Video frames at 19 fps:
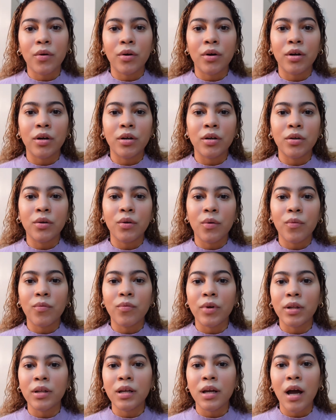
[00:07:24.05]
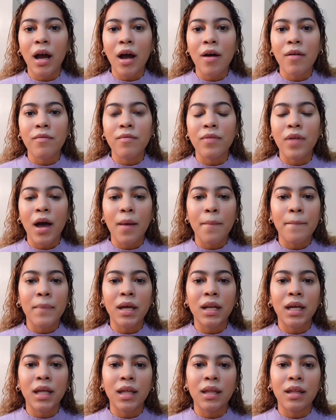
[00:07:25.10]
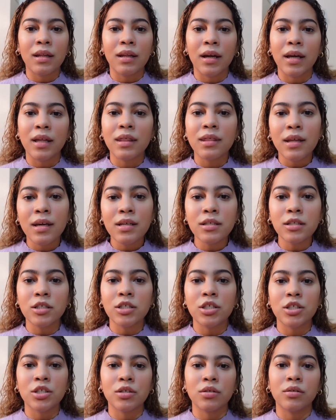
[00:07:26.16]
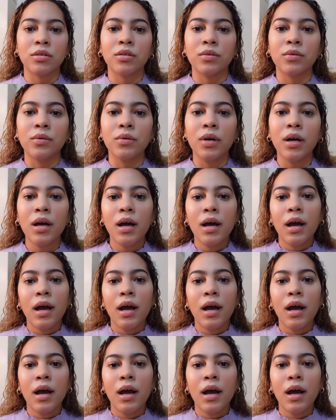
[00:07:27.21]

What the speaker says: or you don't really have that many like things to do,